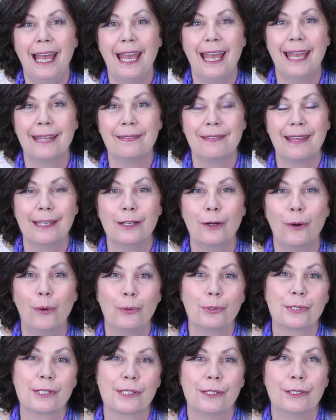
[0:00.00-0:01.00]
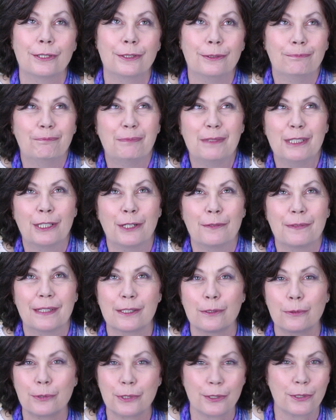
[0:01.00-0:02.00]
and they also, you know,
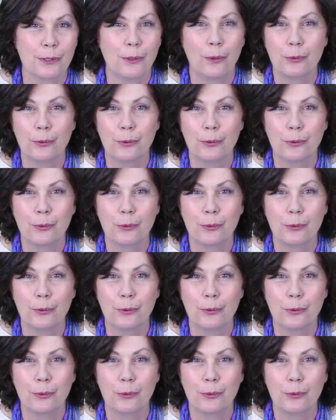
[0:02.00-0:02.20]
there's also